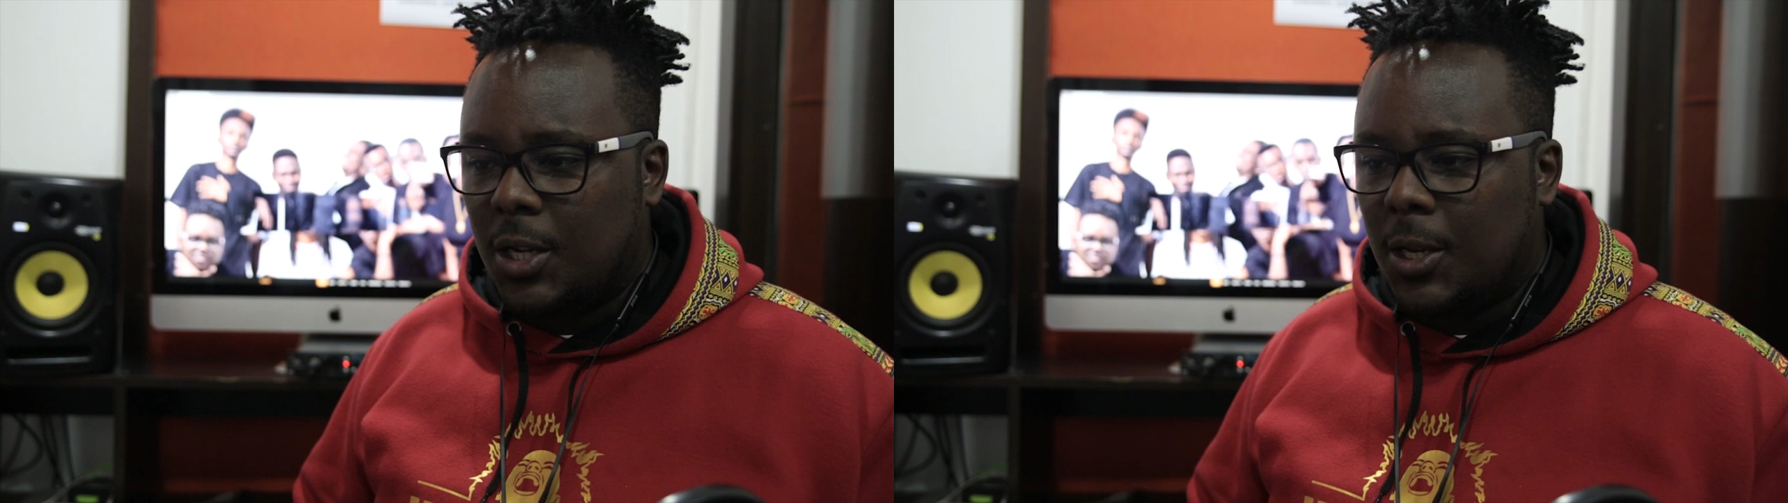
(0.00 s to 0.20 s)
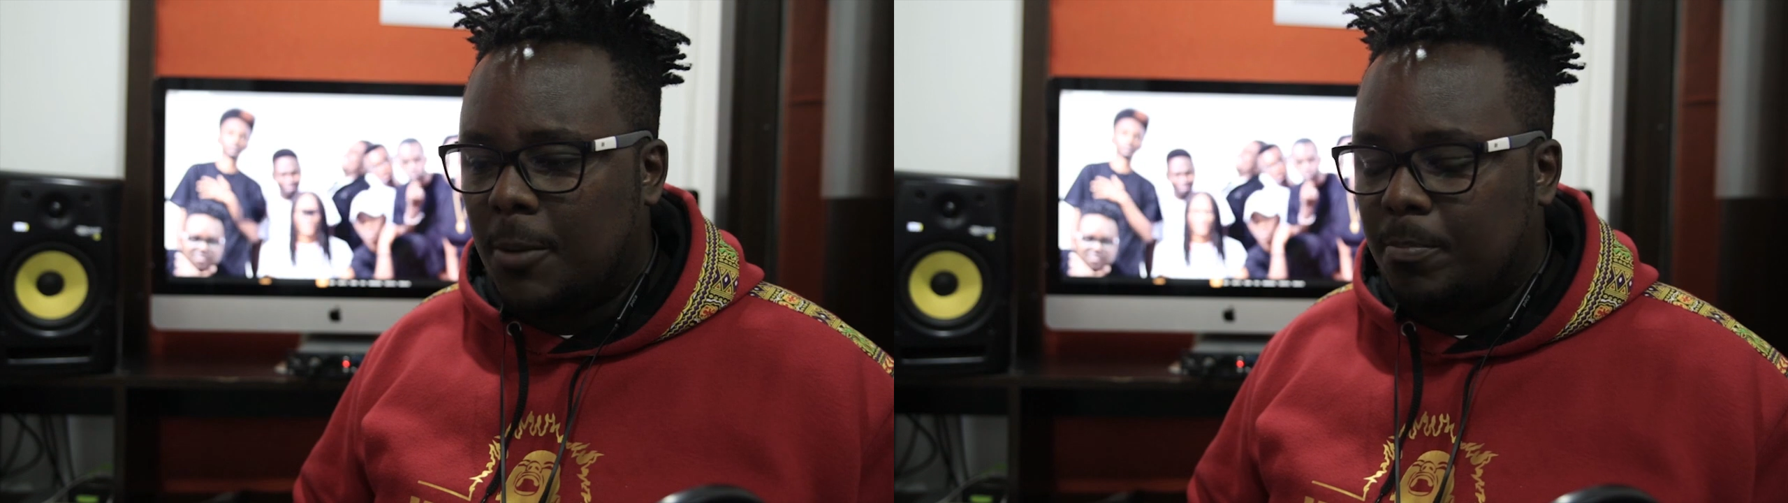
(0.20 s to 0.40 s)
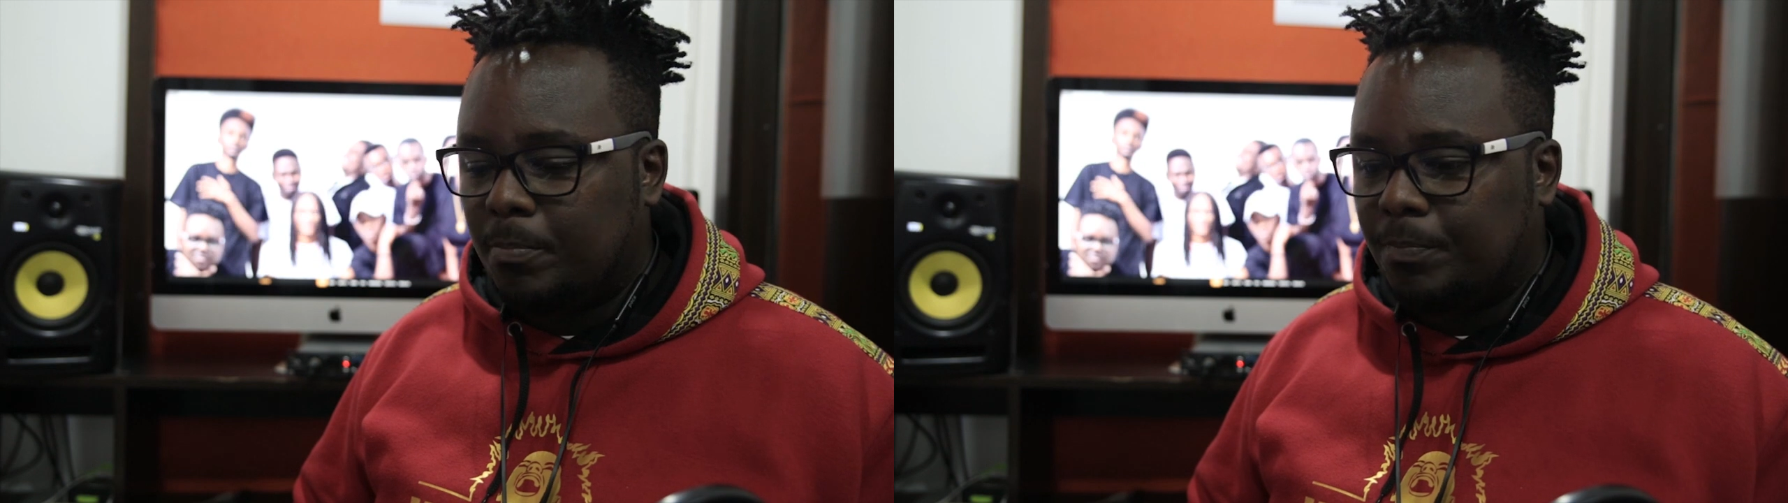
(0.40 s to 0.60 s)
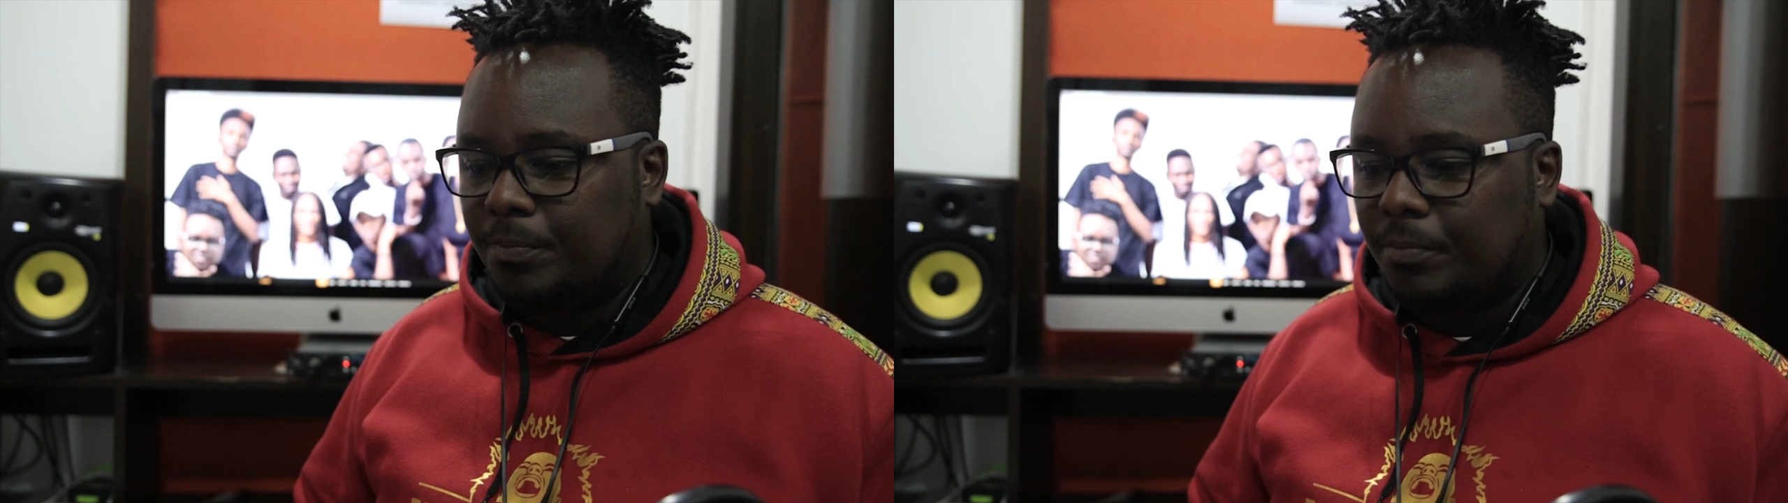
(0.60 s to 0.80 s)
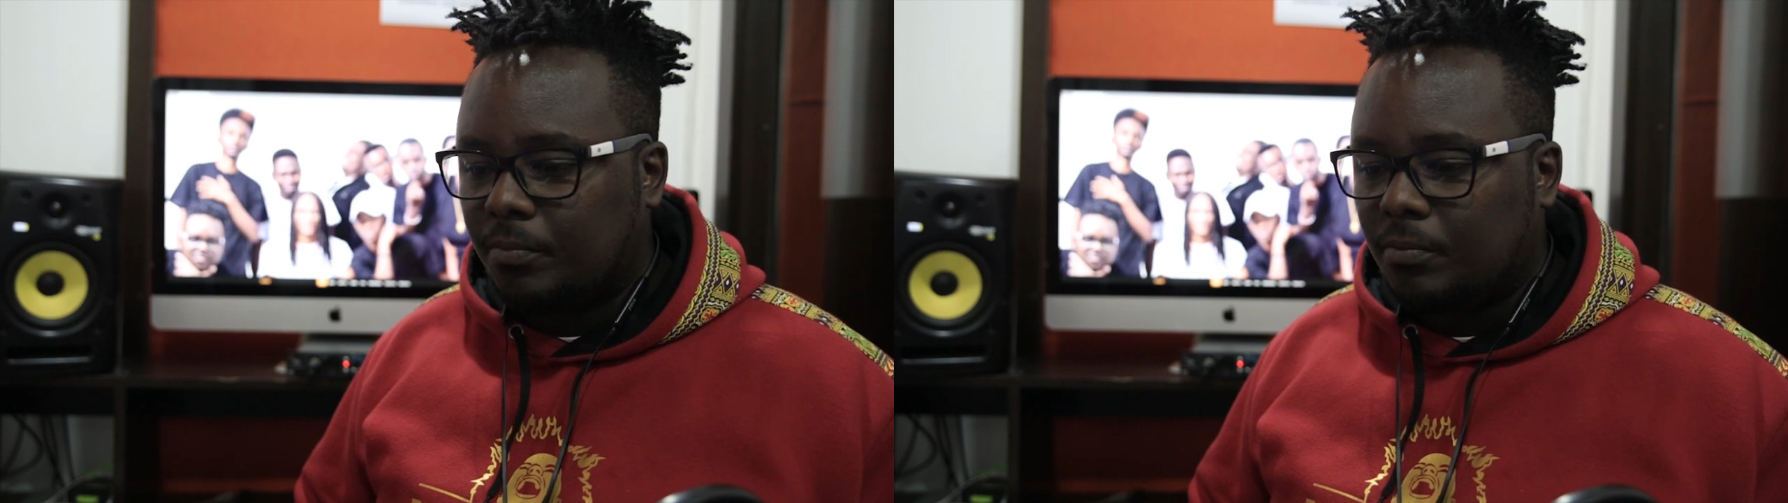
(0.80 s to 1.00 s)

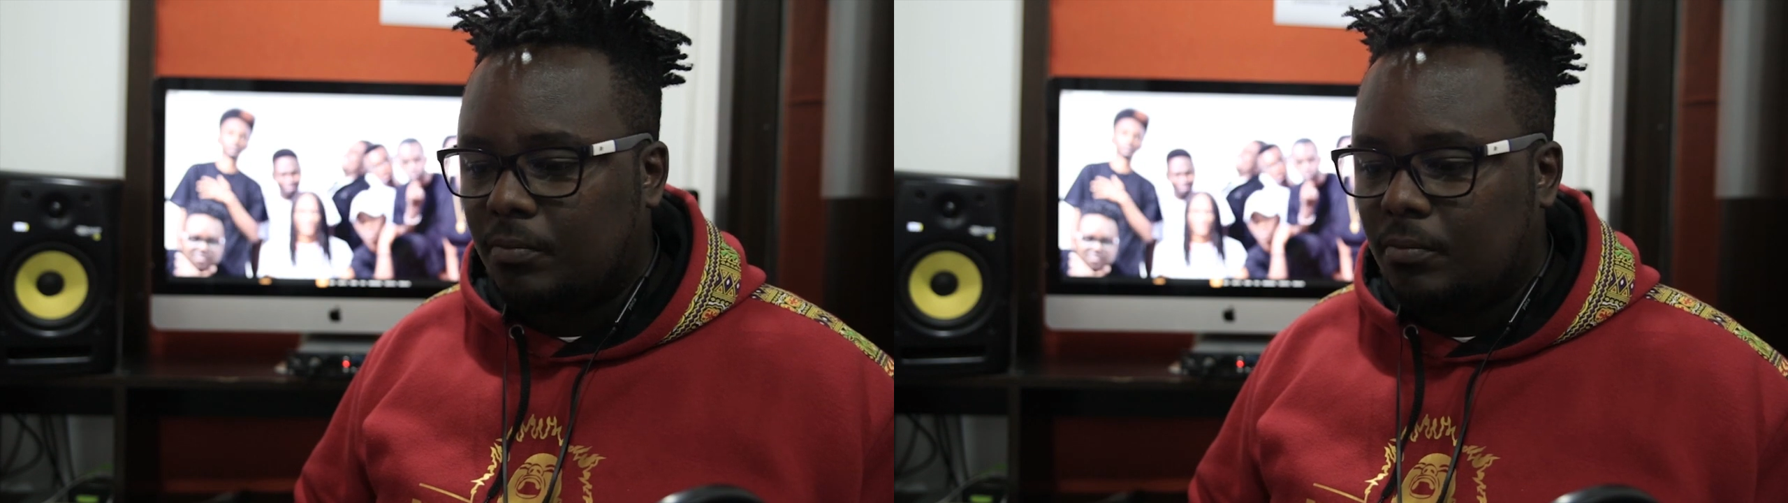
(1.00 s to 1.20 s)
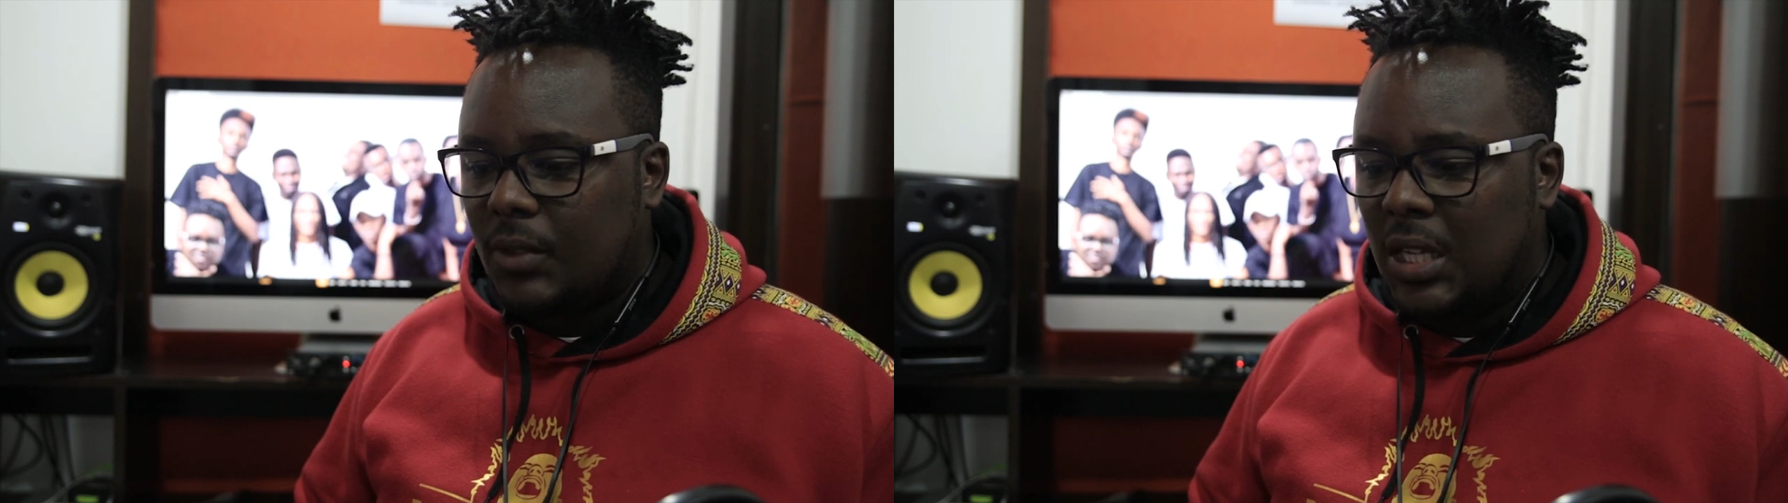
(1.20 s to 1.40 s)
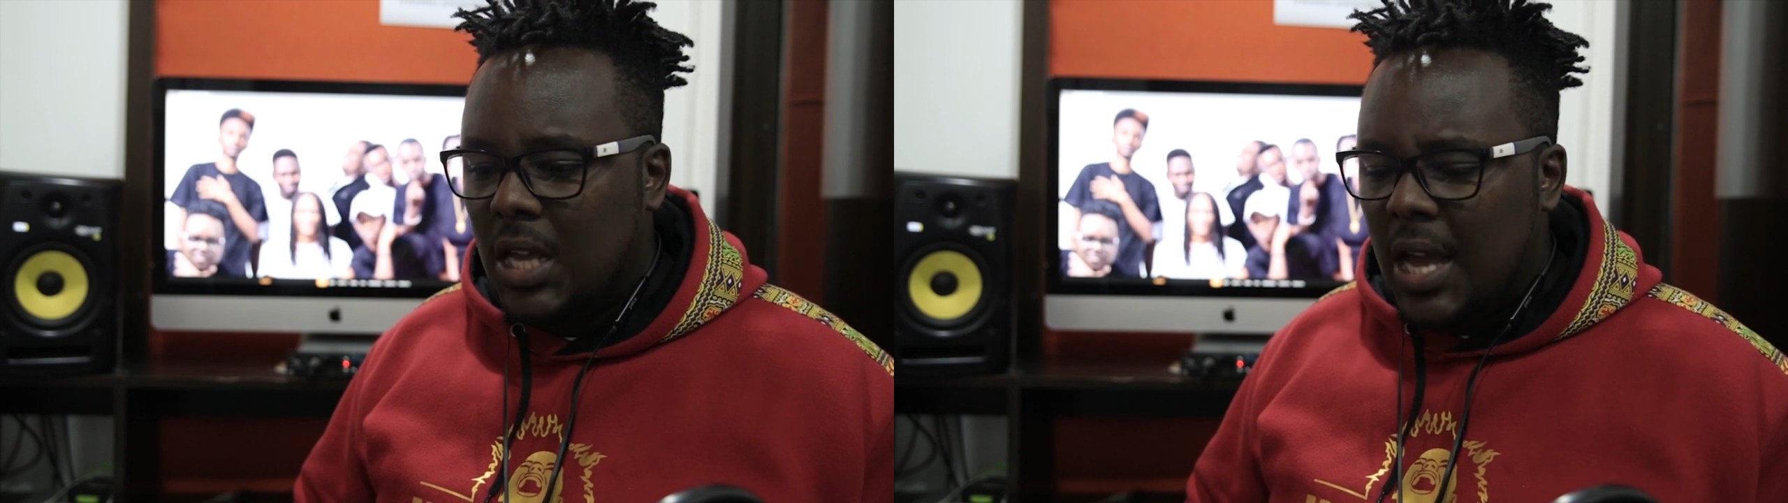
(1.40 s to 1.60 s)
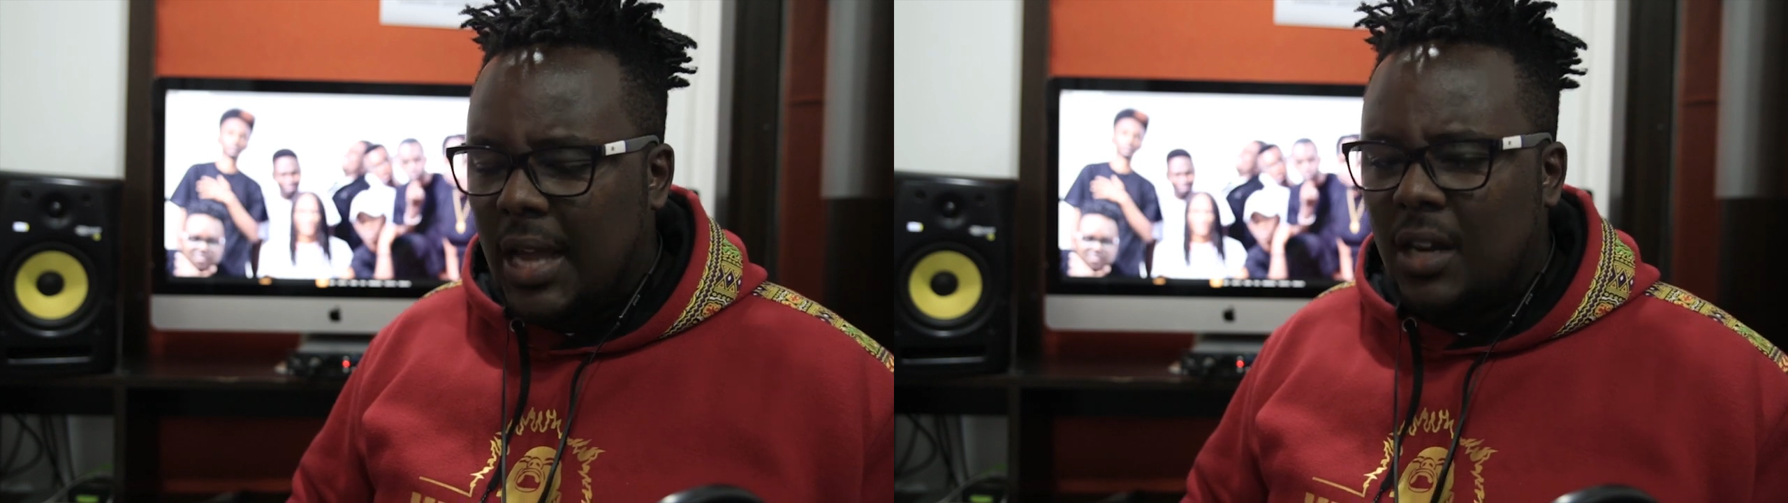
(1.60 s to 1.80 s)
I